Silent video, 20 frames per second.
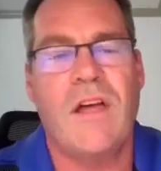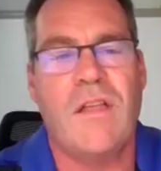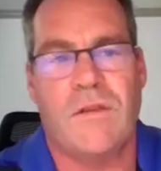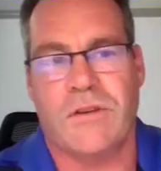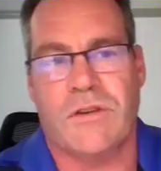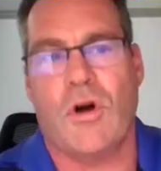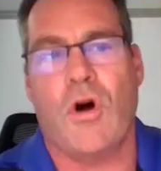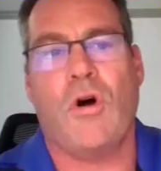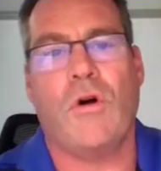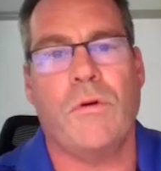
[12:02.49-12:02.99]

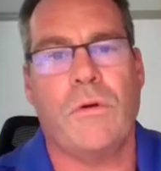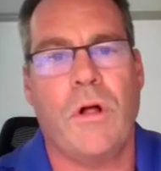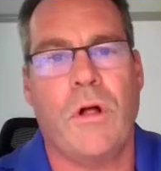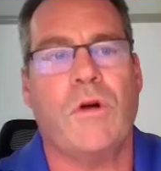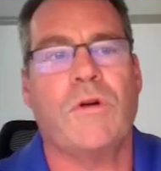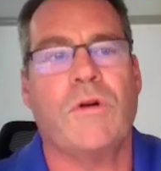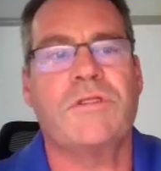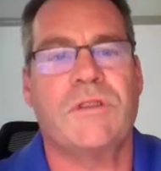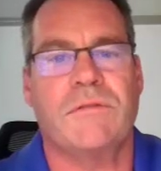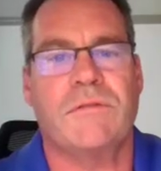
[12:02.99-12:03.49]
There's a whole
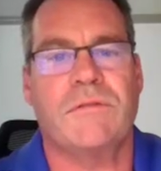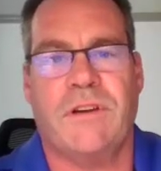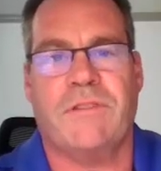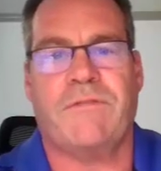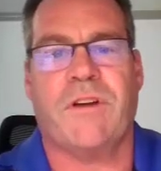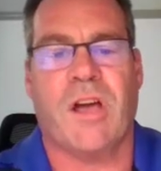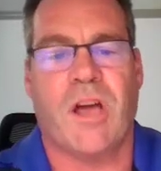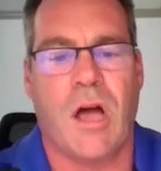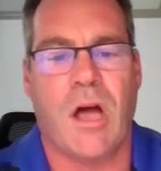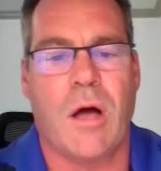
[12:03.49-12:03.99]
host of
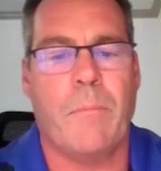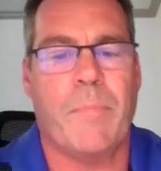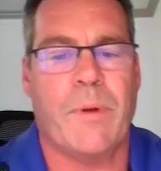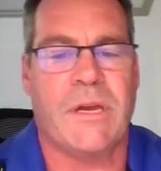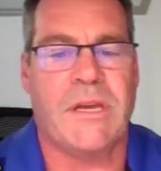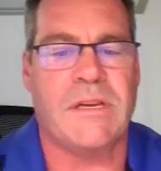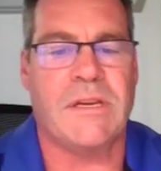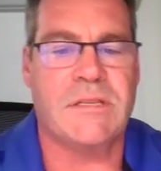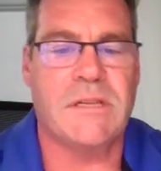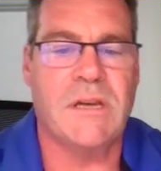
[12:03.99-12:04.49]
different
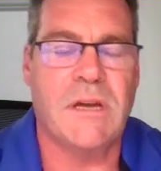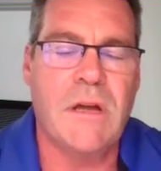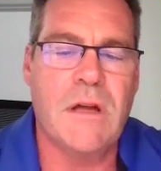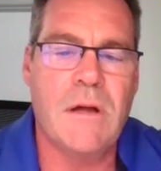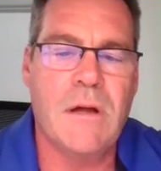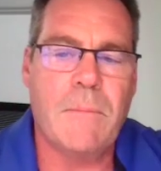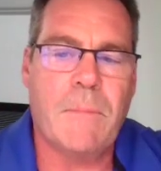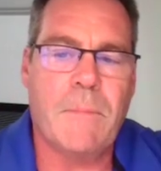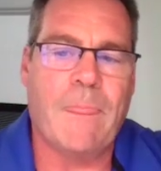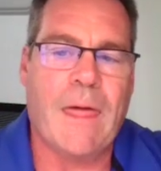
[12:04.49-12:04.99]
companies
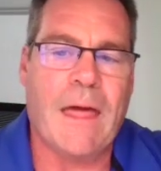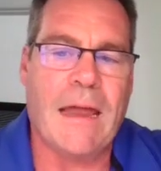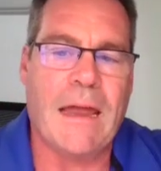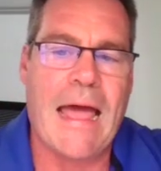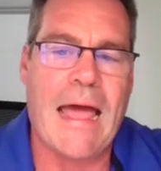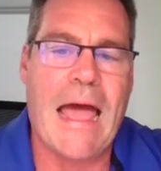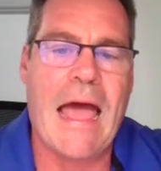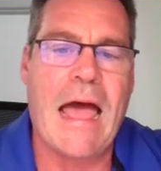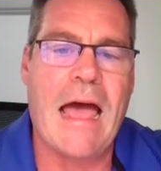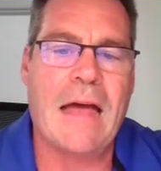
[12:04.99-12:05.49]
that
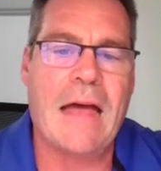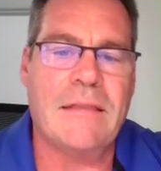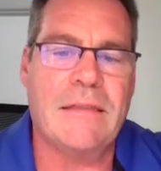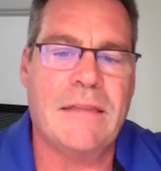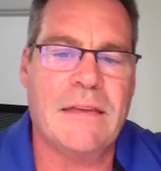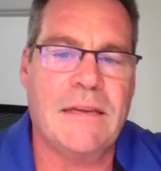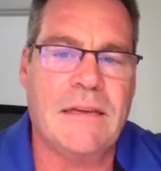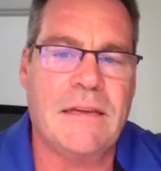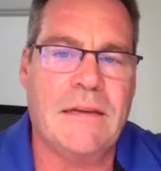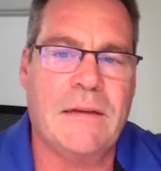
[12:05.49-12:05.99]

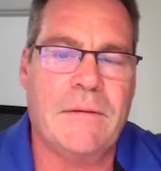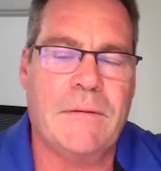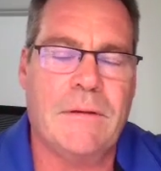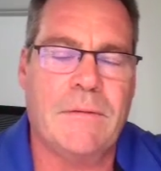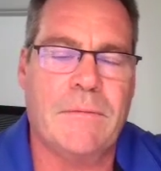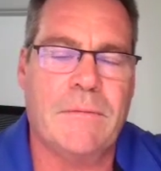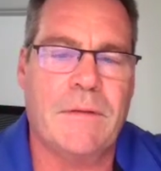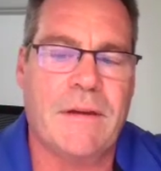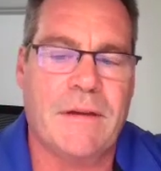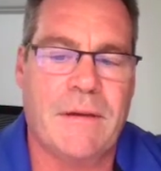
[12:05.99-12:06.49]
had
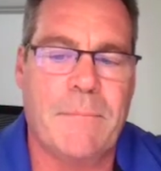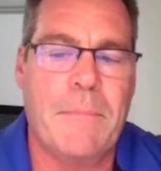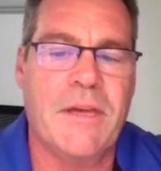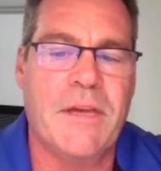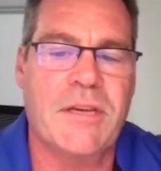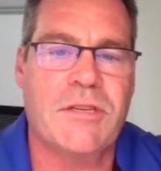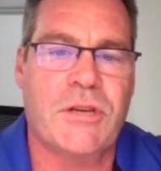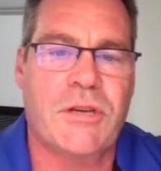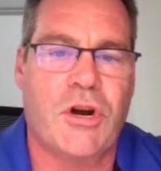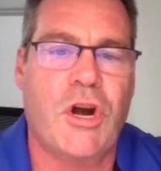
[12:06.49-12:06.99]

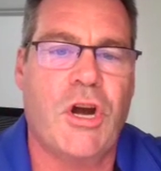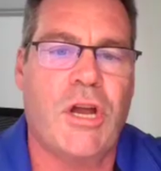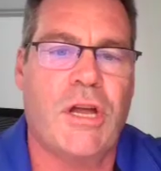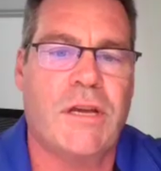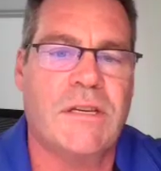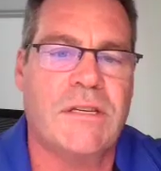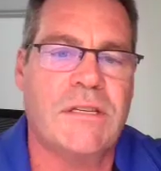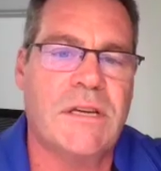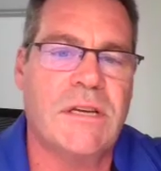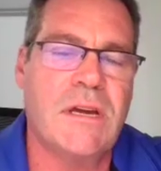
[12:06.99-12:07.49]
missed
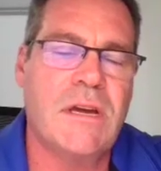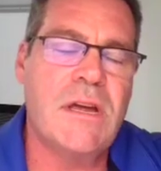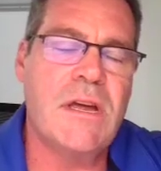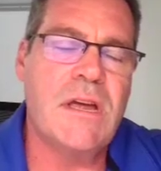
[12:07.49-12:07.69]
earnings,